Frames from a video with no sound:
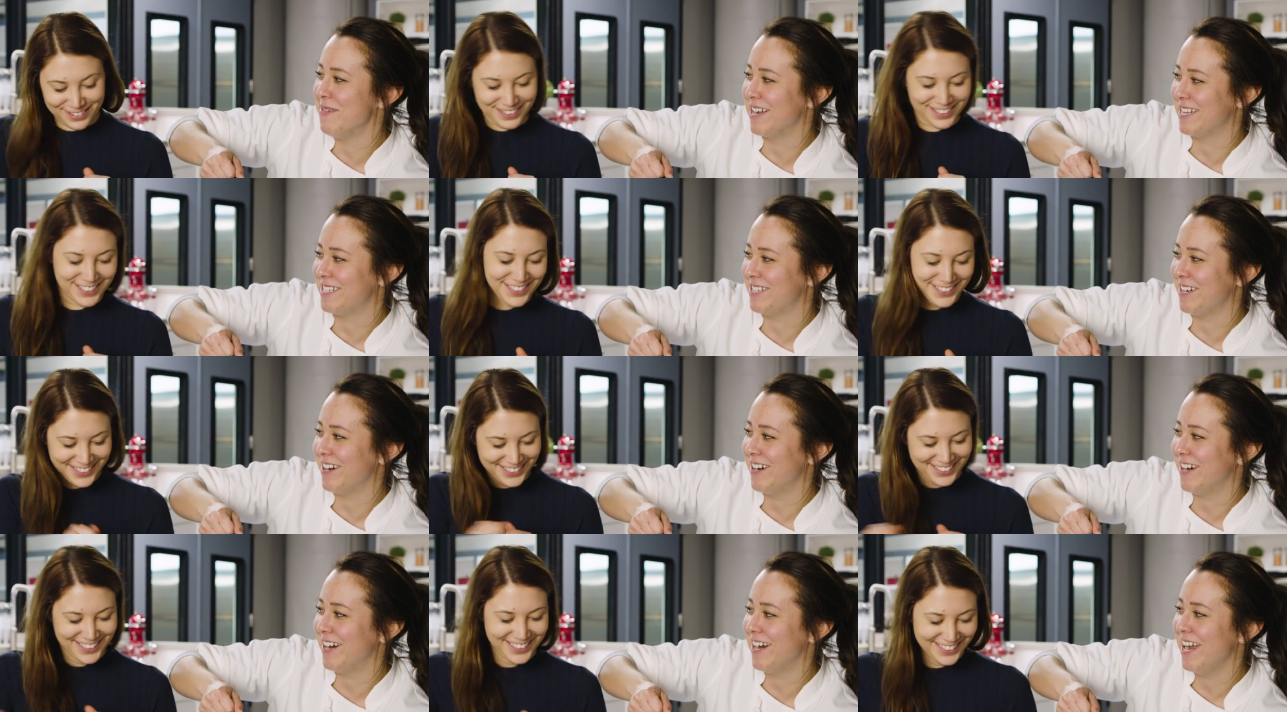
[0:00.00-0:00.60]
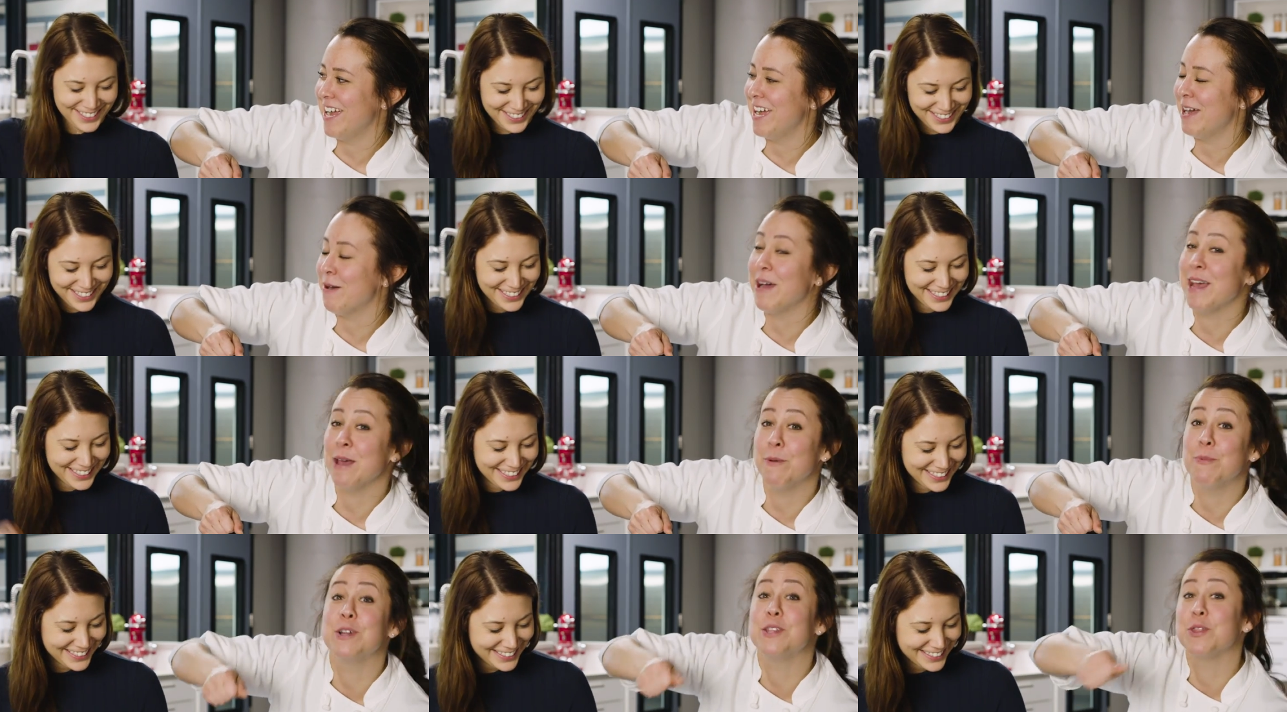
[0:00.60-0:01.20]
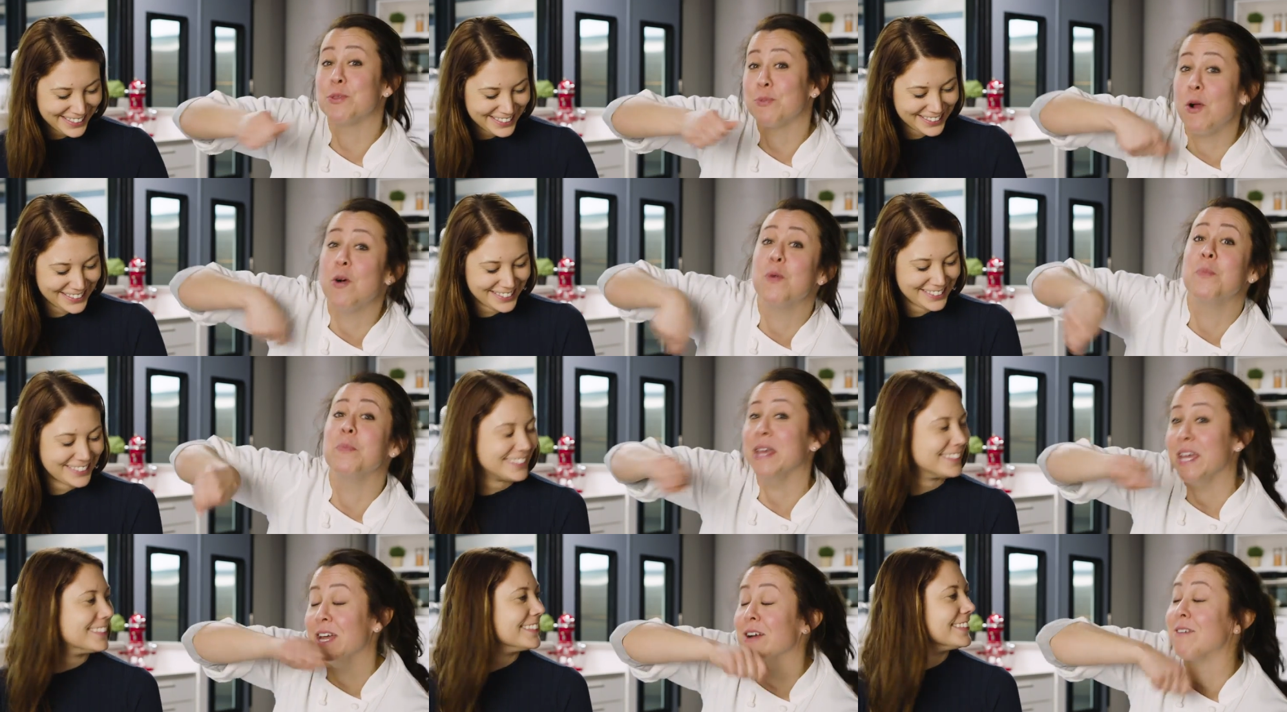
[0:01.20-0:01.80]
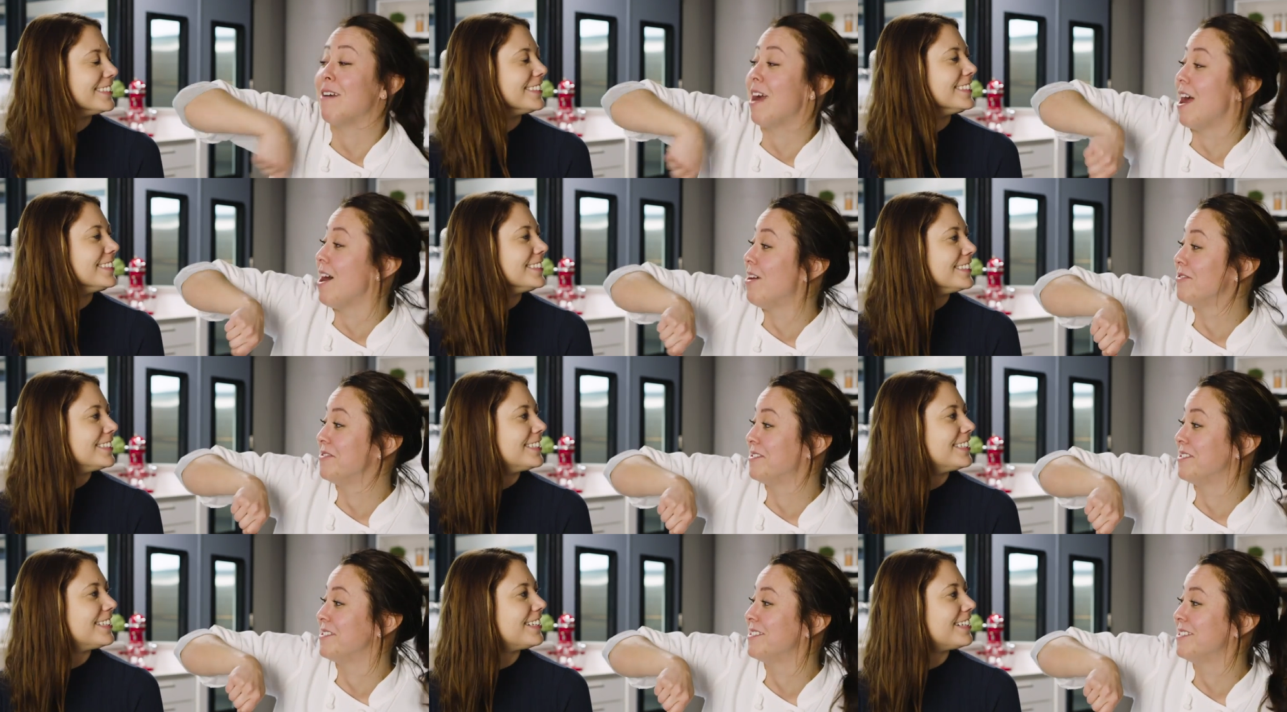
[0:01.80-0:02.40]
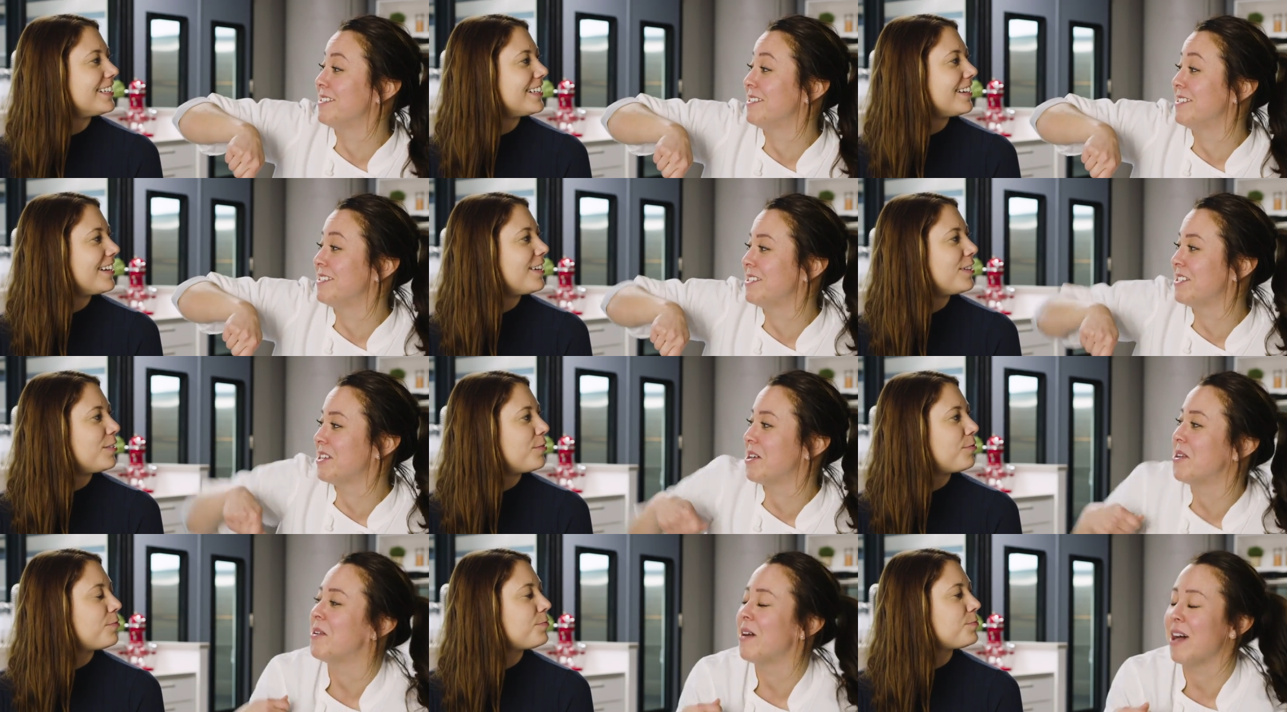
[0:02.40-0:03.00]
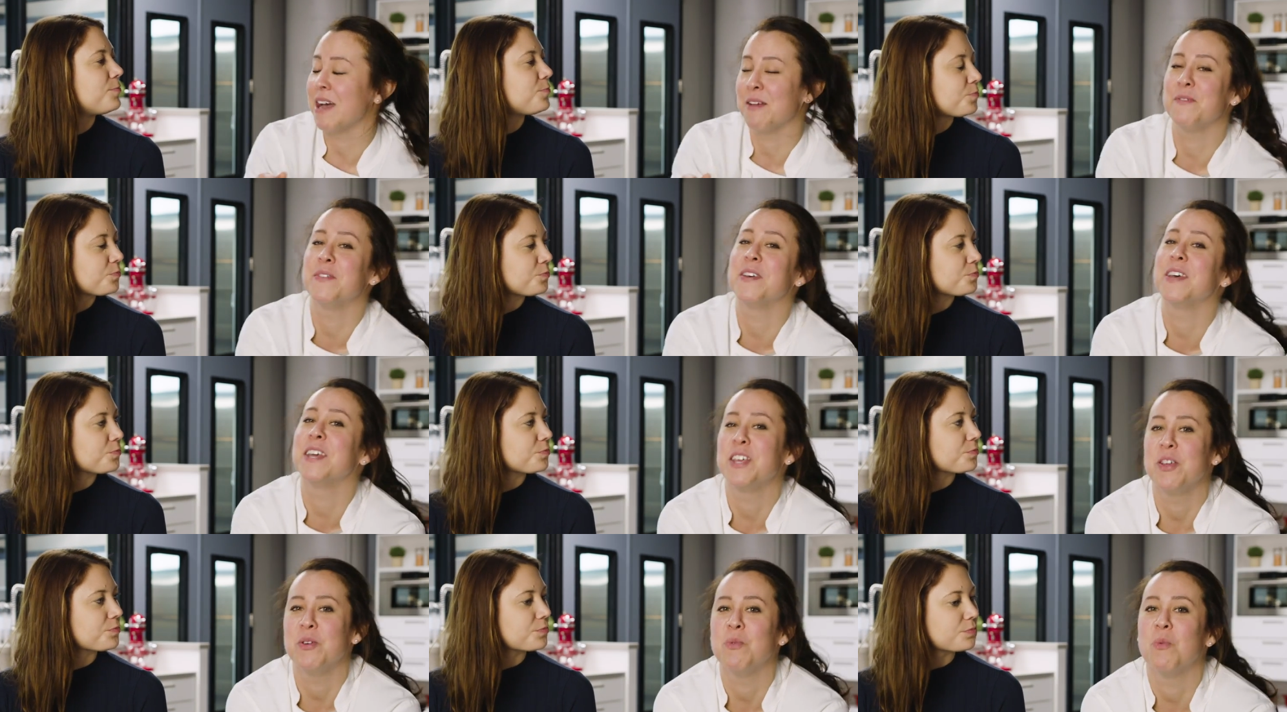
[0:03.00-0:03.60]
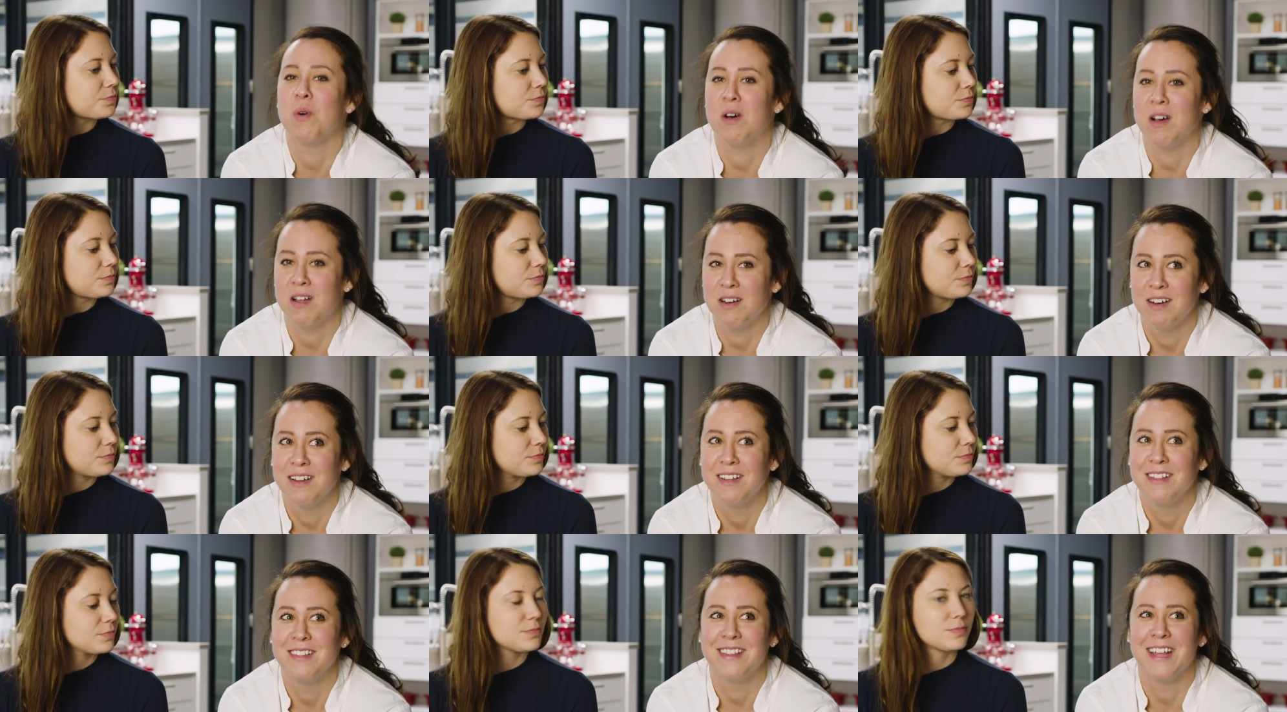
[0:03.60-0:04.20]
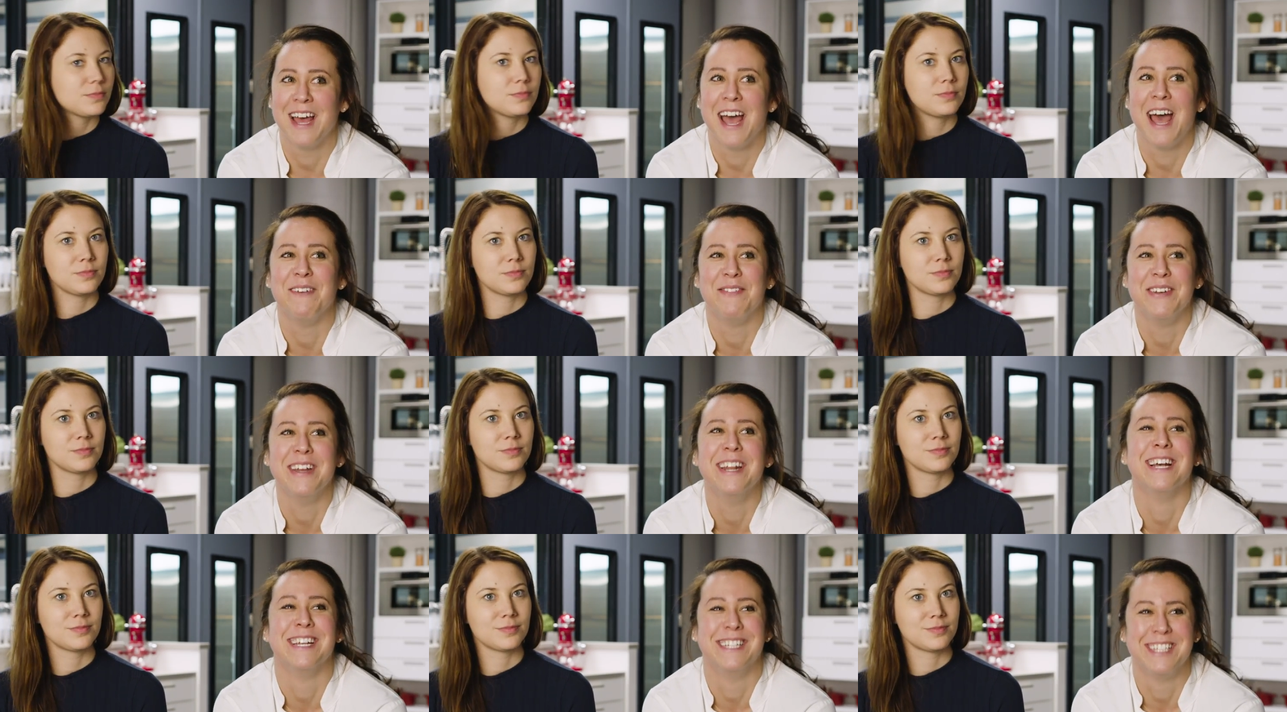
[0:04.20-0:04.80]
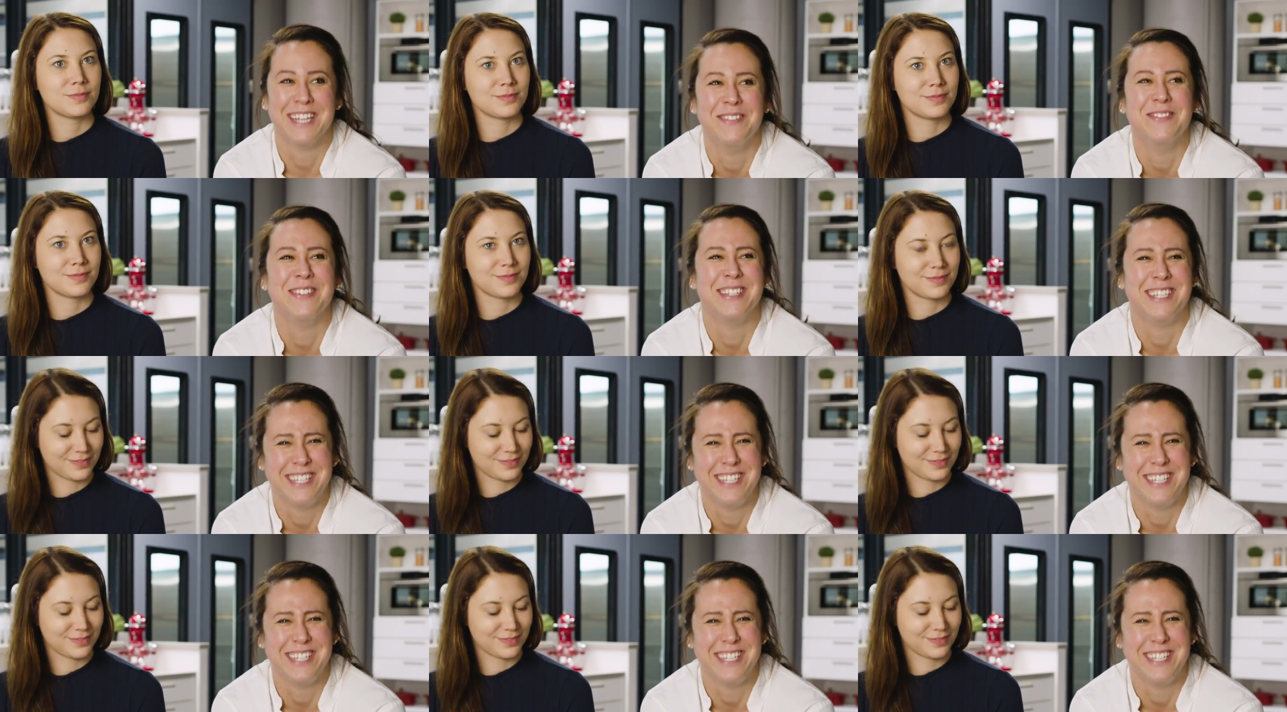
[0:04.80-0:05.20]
Speaker 1: mixer. It would throw me around. Uh-huh. So I feel like you want the heaviness of a